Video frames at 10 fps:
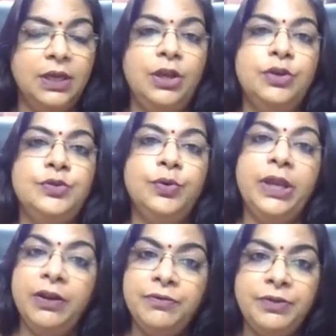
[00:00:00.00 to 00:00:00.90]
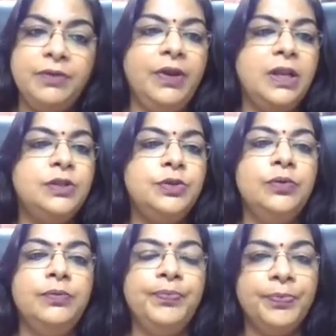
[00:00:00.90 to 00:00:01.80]
so if they fail
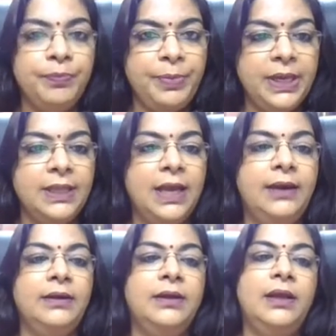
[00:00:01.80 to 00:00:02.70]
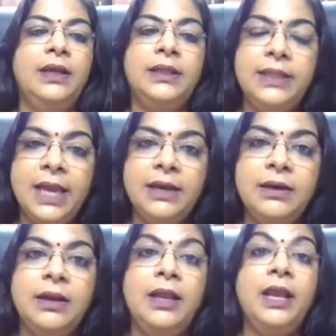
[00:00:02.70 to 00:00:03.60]
to pay that then
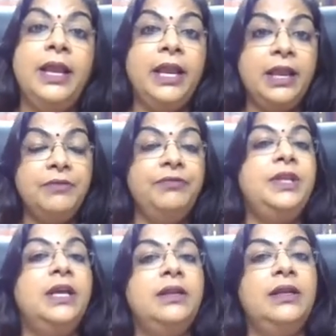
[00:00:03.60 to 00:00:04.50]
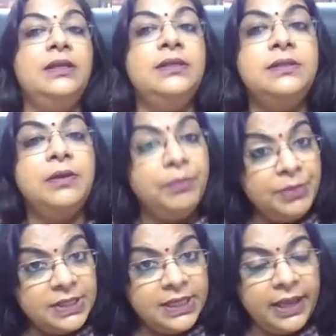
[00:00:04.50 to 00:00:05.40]
if there is
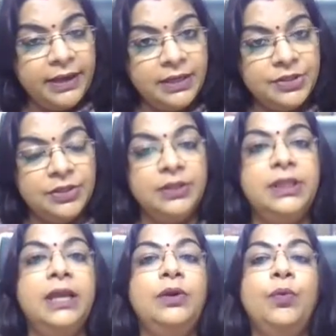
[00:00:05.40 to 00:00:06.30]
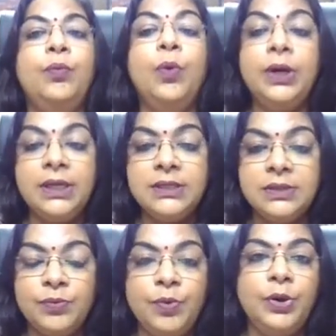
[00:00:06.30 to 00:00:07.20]
miscarriage then what is
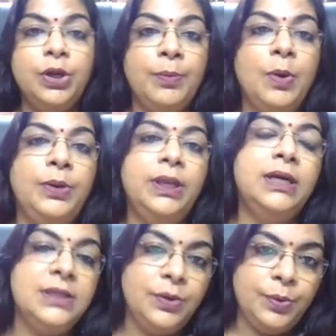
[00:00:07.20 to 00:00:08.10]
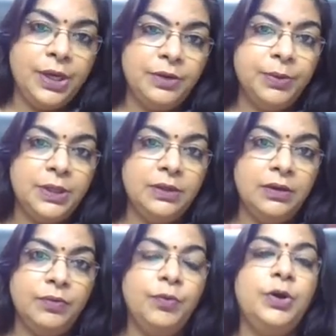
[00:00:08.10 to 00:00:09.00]
what about that surrogate mother
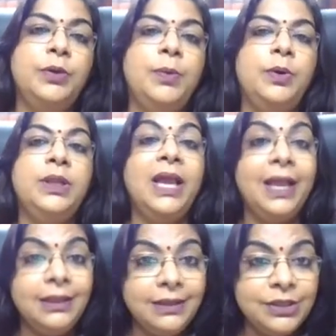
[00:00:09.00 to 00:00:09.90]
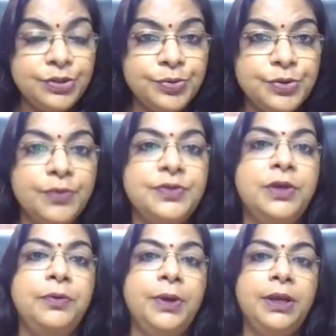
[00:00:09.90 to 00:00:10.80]
what about the health issues of
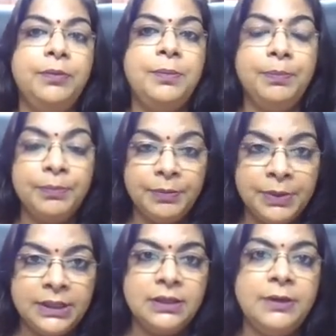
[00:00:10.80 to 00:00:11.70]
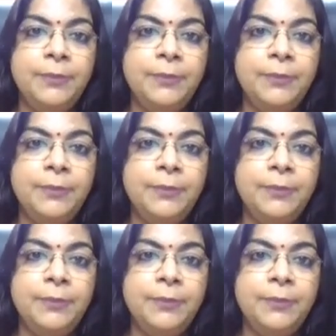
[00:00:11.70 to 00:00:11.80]
surrogate mother